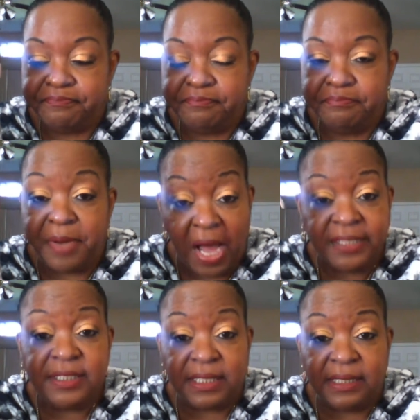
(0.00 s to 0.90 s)

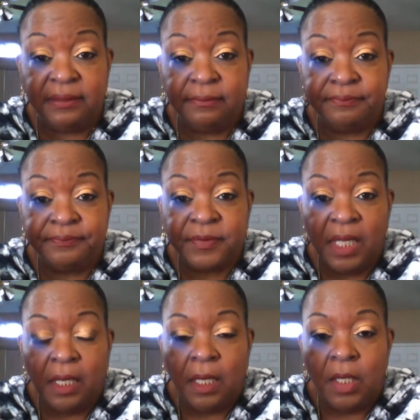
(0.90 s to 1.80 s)
bonding,
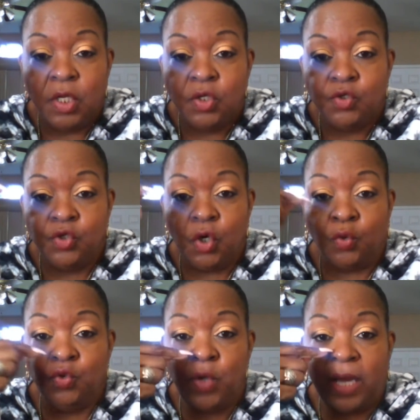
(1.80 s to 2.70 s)

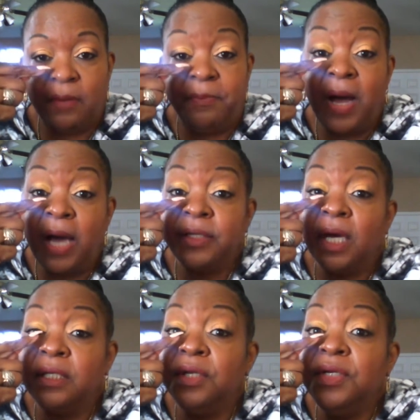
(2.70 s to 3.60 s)
you got to bond
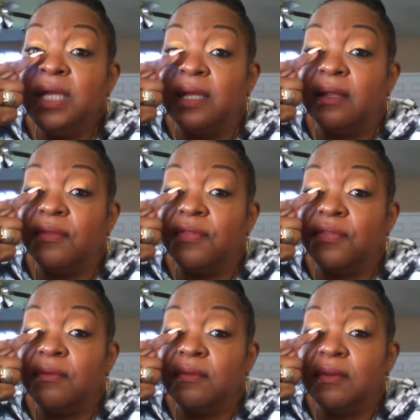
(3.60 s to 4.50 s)
underneath,
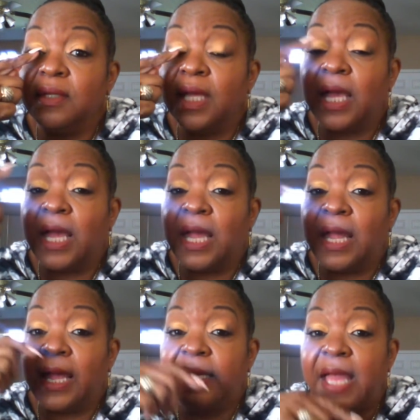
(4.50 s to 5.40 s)

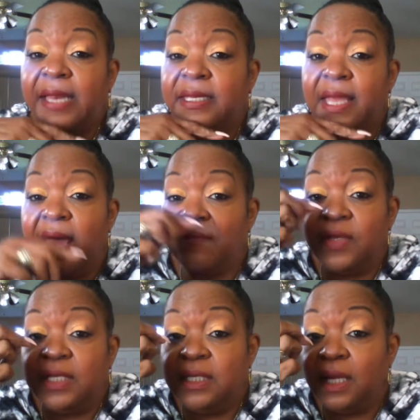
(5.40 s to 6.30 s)
and I didn't have
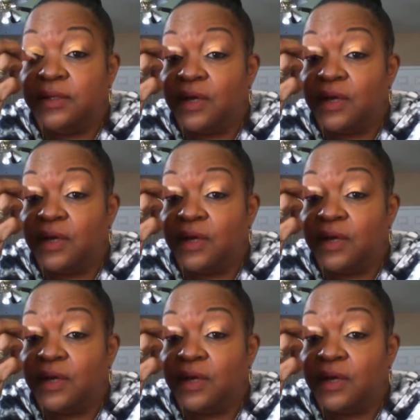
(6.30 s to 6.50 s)
enough